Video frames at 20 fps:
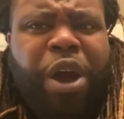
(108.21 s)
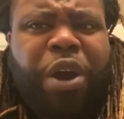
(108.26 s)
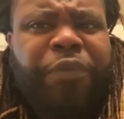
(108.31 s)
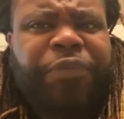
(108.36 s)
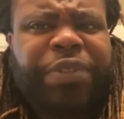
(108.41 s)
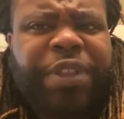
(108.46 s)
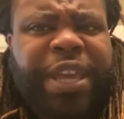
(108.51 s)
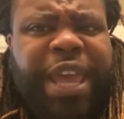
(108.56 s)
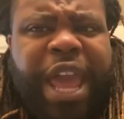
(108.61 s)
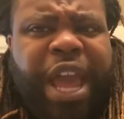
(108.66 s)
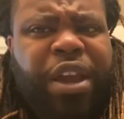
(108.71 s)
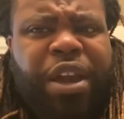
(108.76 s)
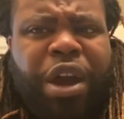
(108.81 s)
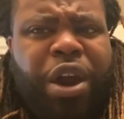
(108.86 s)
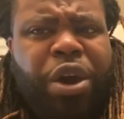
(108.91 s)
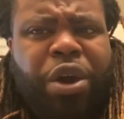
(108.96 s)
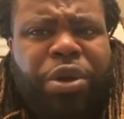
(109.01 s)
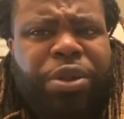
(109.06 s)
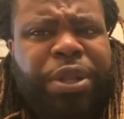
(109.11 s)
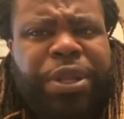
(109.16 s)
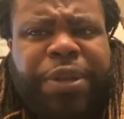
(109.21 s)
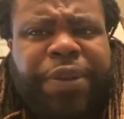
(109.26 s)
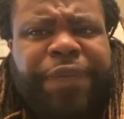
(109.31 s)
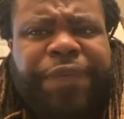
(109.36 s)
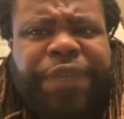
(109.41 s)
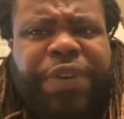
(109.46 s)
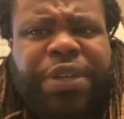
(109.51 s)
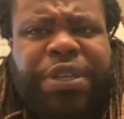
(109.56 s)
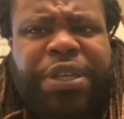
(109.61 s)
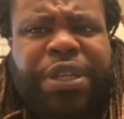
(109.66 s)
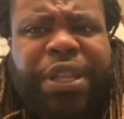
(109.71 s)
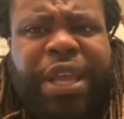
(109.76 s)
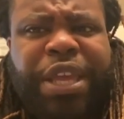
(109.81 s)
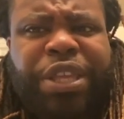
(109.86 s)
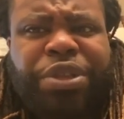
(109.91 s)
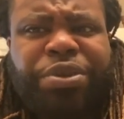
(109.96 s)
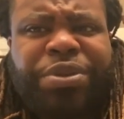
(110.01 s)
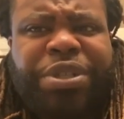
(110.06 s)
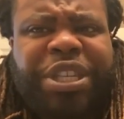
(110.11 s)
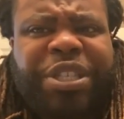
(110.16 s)
off the alcohol and the fun.
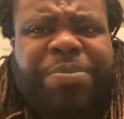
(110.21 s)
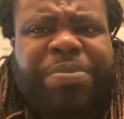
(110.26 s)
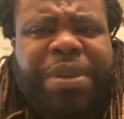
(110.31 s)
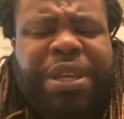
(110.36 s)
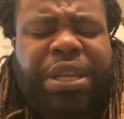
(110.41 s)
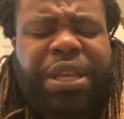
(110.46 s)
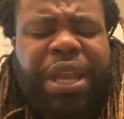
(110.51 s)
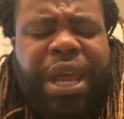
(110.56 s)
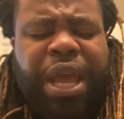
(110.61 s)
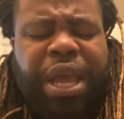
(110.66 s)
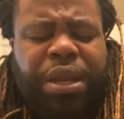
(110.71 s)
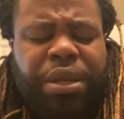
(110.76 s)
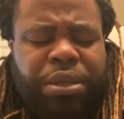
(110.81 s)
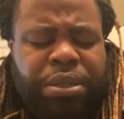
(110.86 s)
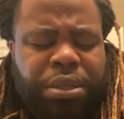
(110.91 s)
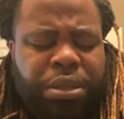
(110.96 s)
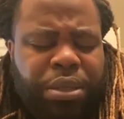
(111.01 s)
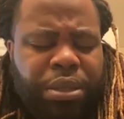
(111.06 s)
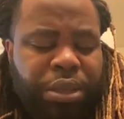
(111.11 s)
Like you just be not,